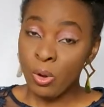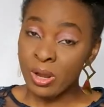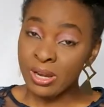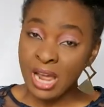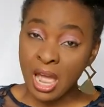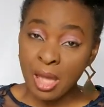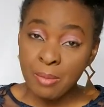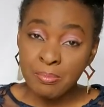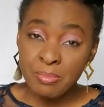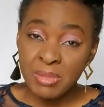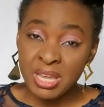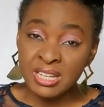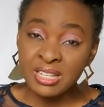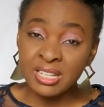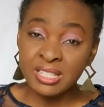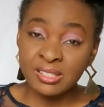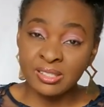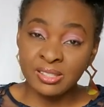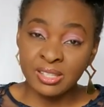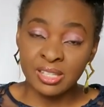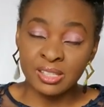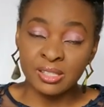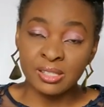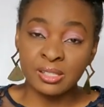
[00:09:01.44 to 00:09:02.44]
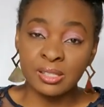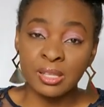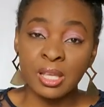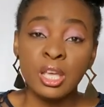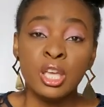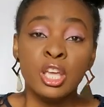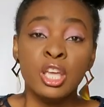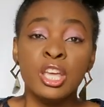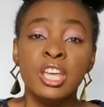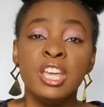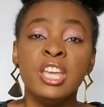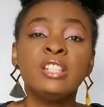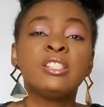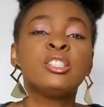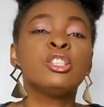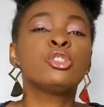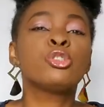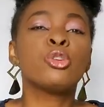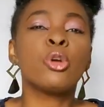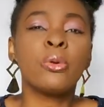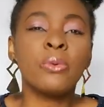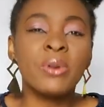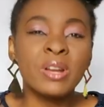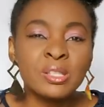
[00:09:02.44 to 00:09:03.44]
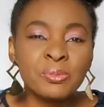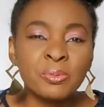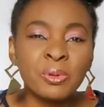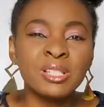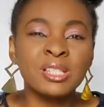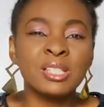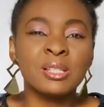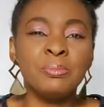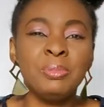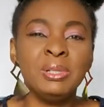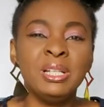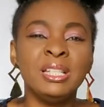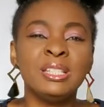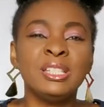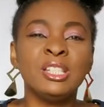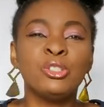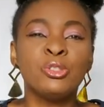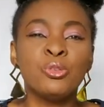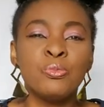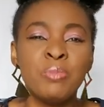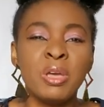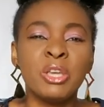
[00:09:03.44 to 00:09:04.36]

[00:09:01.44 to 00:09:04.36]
What I mean is this. It is your responsibility